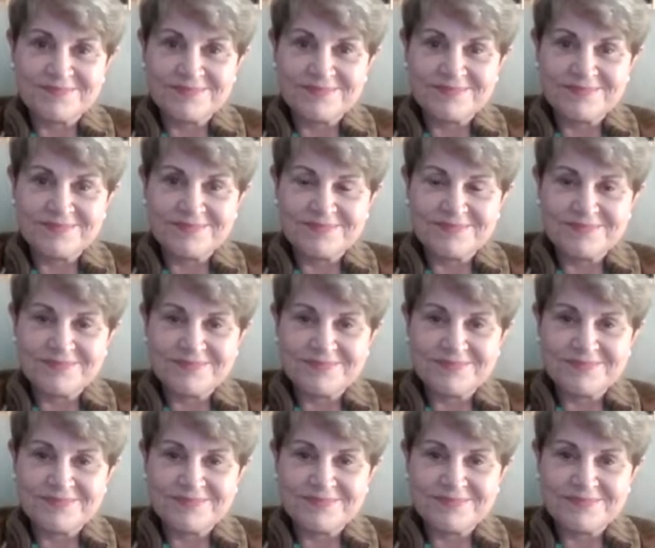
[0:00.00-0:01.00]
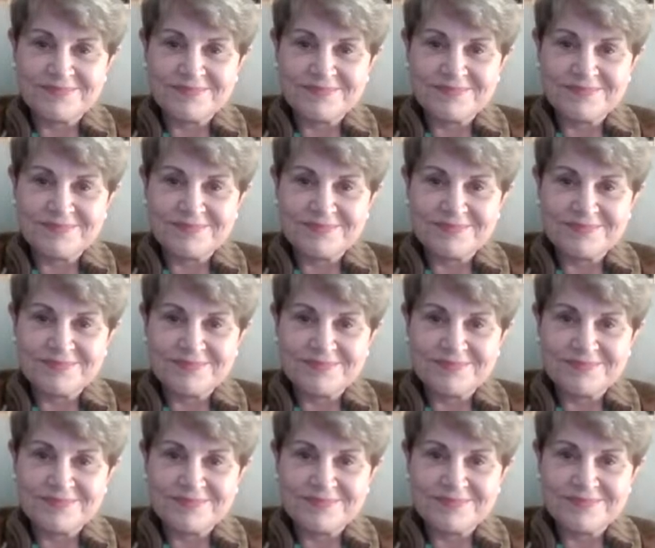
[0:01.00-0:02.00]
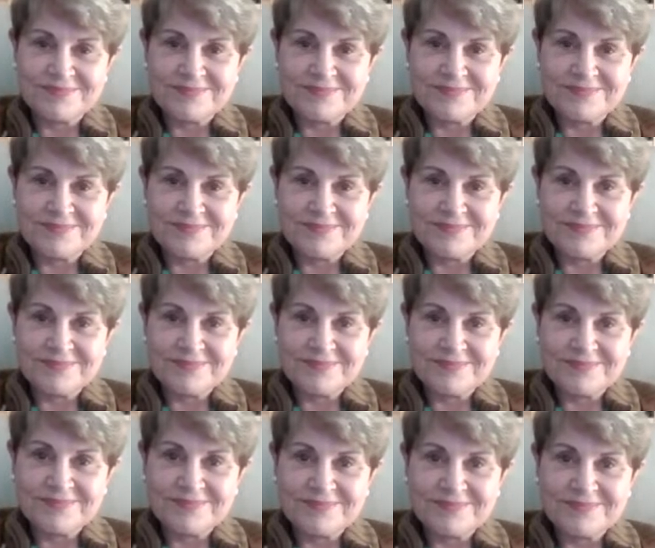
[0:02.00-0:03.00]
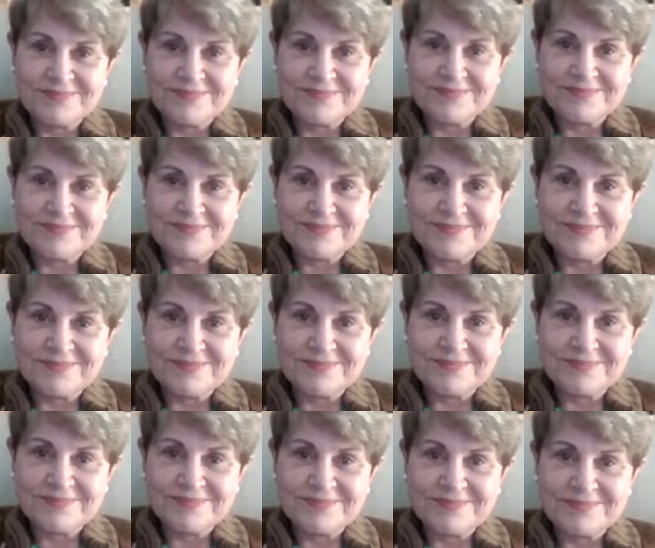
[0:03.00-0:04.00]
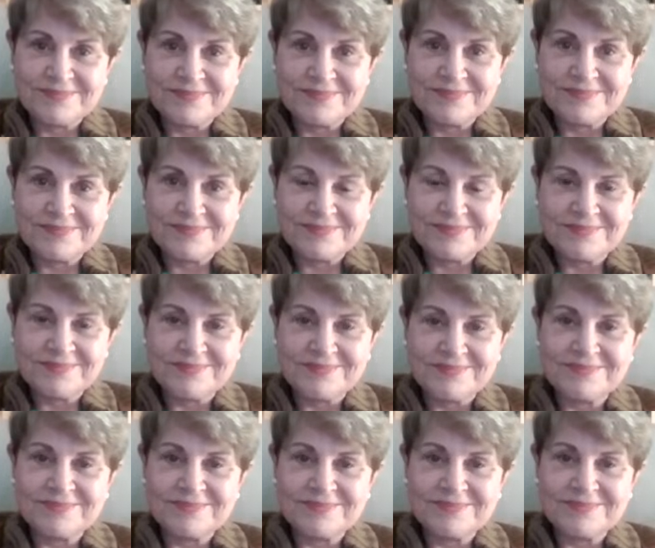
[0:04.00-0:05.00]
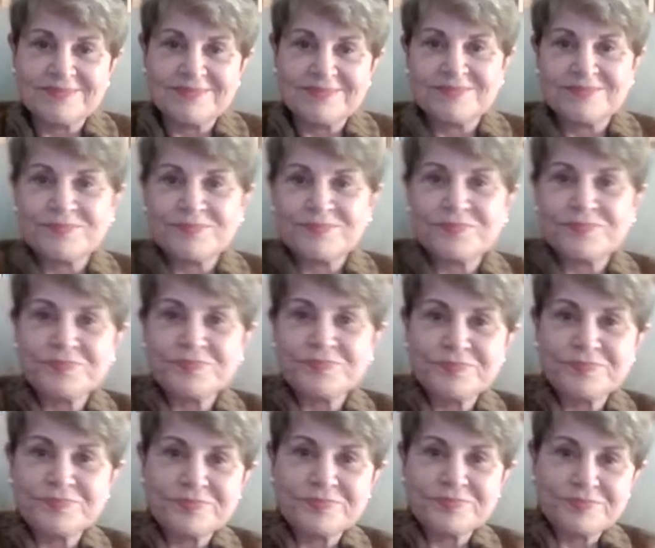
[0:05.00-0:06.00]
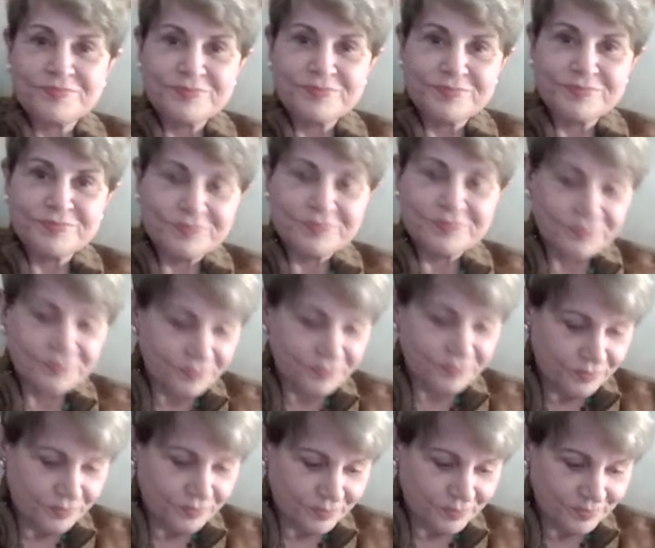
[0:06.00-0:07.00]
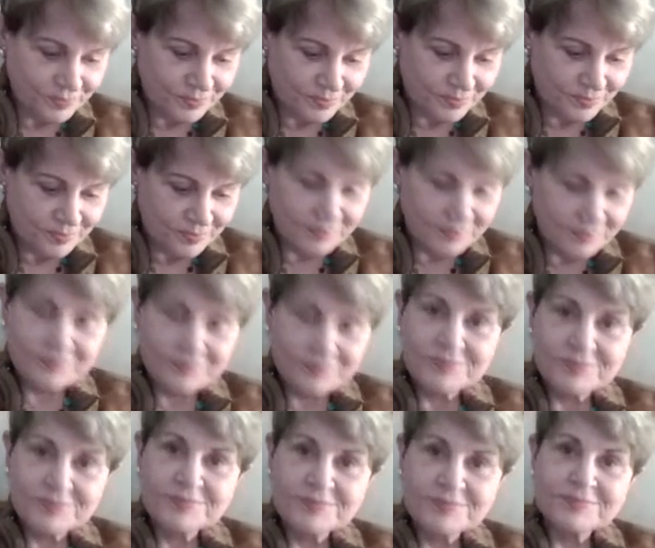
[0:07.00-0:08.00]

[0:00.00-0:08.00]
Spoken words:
(not speaking)